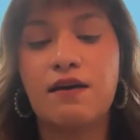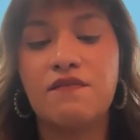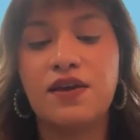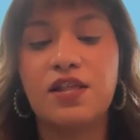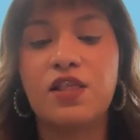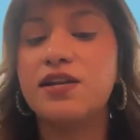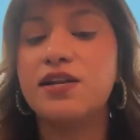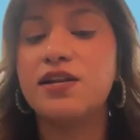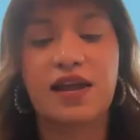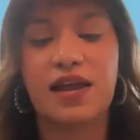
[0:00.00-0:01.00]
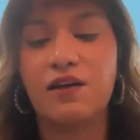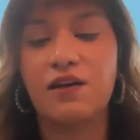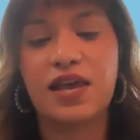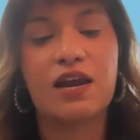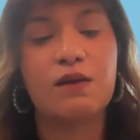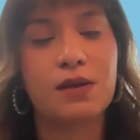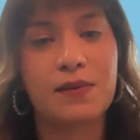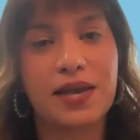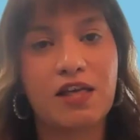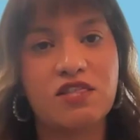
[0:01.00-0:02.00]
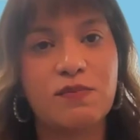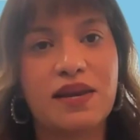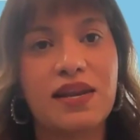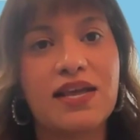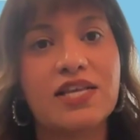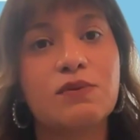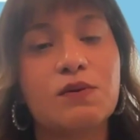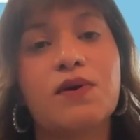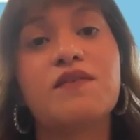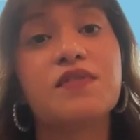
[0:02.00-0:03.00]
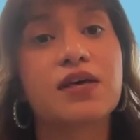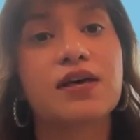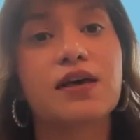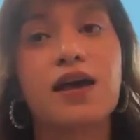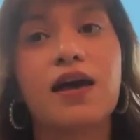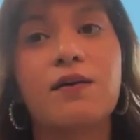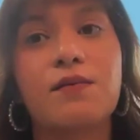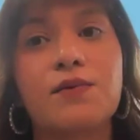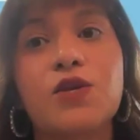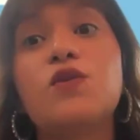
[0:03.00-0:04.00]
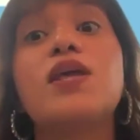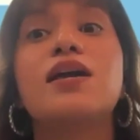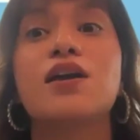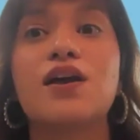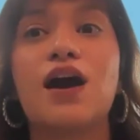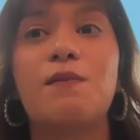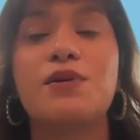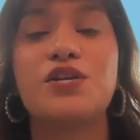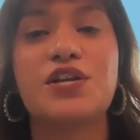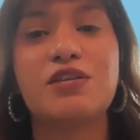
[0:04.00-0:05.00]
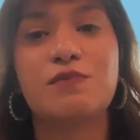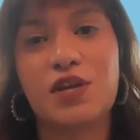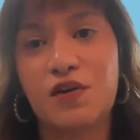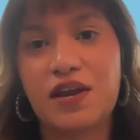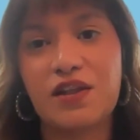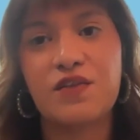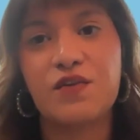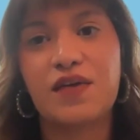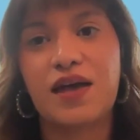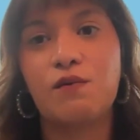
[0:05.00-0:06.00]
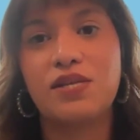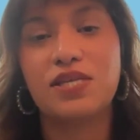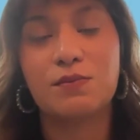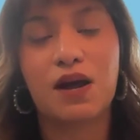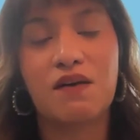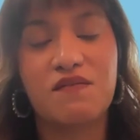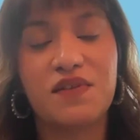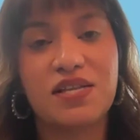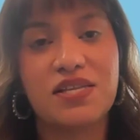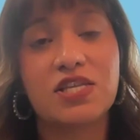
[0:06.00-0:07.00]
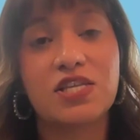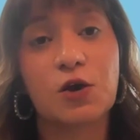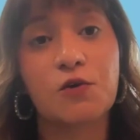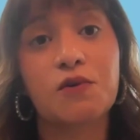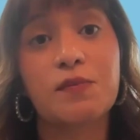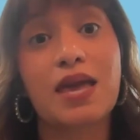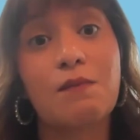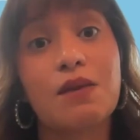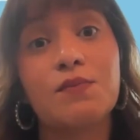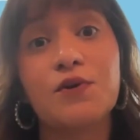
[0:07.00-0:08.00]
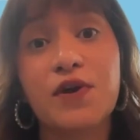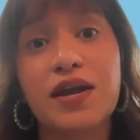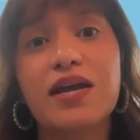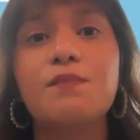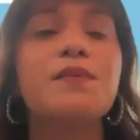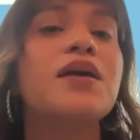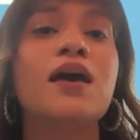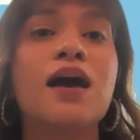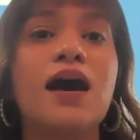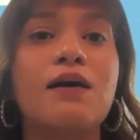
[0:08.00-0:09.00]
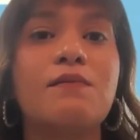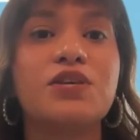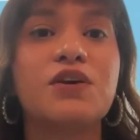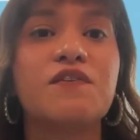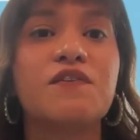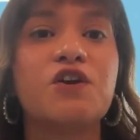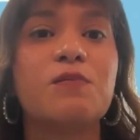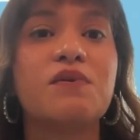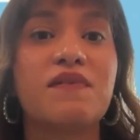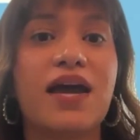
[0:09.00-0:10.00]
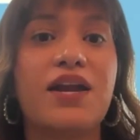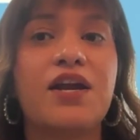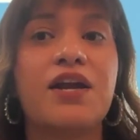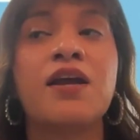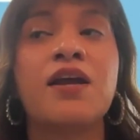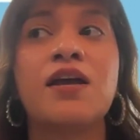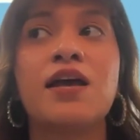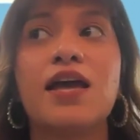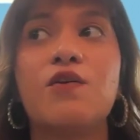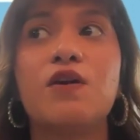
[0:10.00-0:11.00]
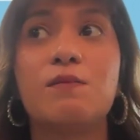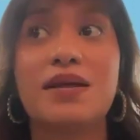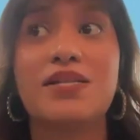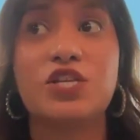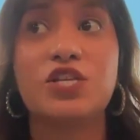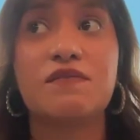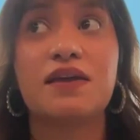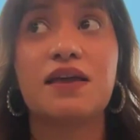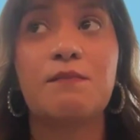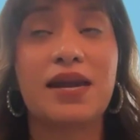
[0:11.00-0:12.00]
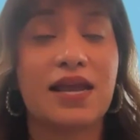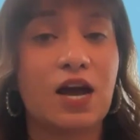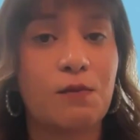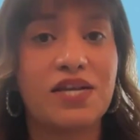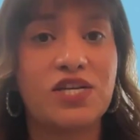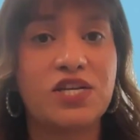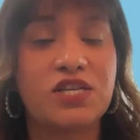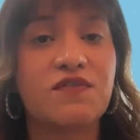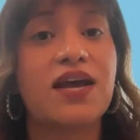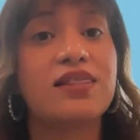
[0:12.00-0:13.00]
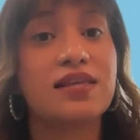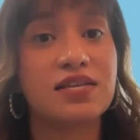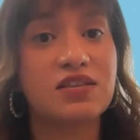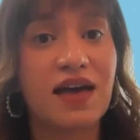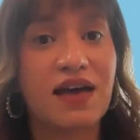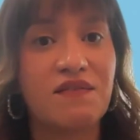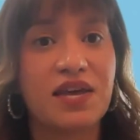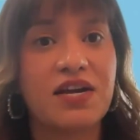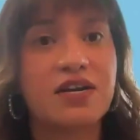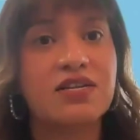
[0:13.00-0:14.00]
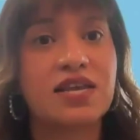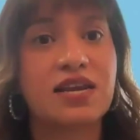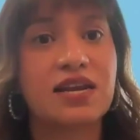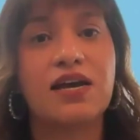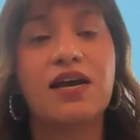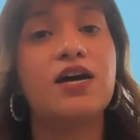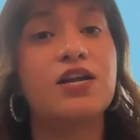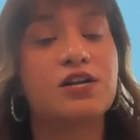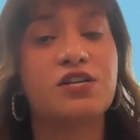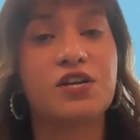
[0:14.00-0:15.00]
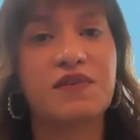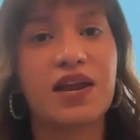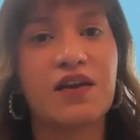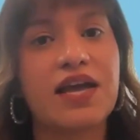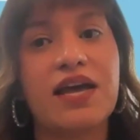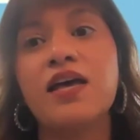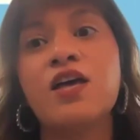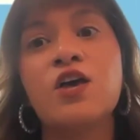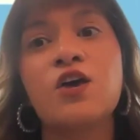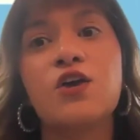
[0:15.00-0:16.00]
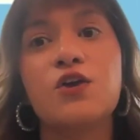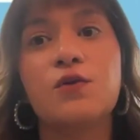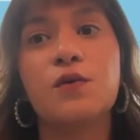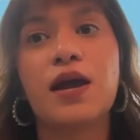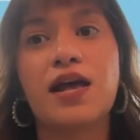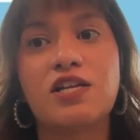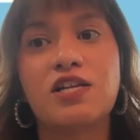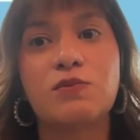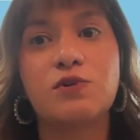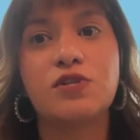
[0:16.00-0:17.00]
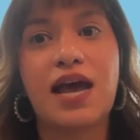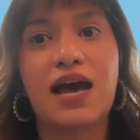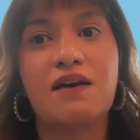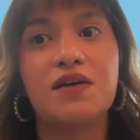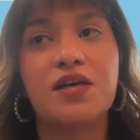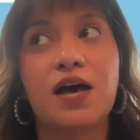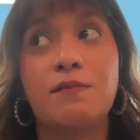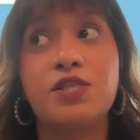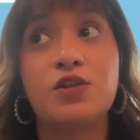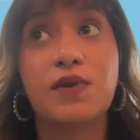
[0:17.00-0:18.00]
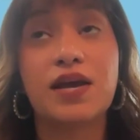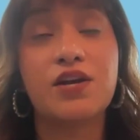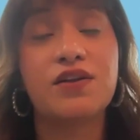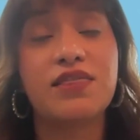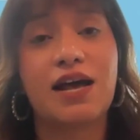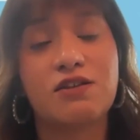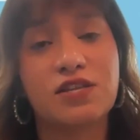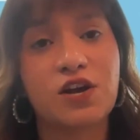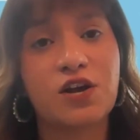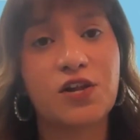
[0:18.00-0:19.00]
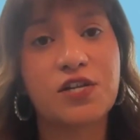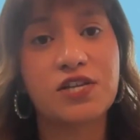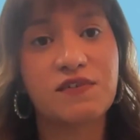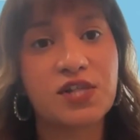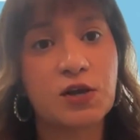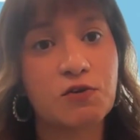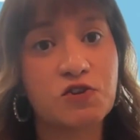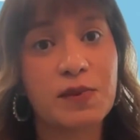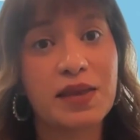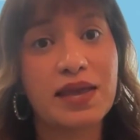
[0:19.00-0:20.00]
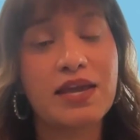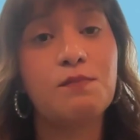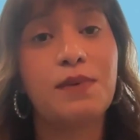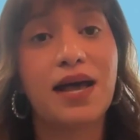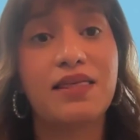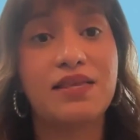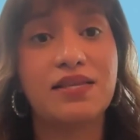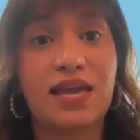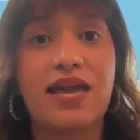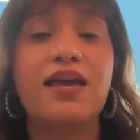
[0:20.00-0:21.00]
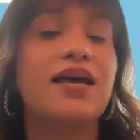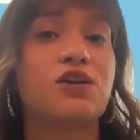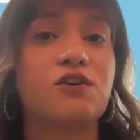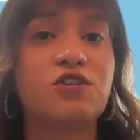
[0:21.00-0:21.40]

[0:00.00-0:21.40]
fund a lot of different healthcare and public health spendings. But one of the unique opportunities we created through that was the Prop 56 loan repayment program. So if you are a provider and you commit to serving Medi-Cal patients for at least 5 years in an underserved area, you are eligible to have up to $300,000 of your loans repaid by the state as long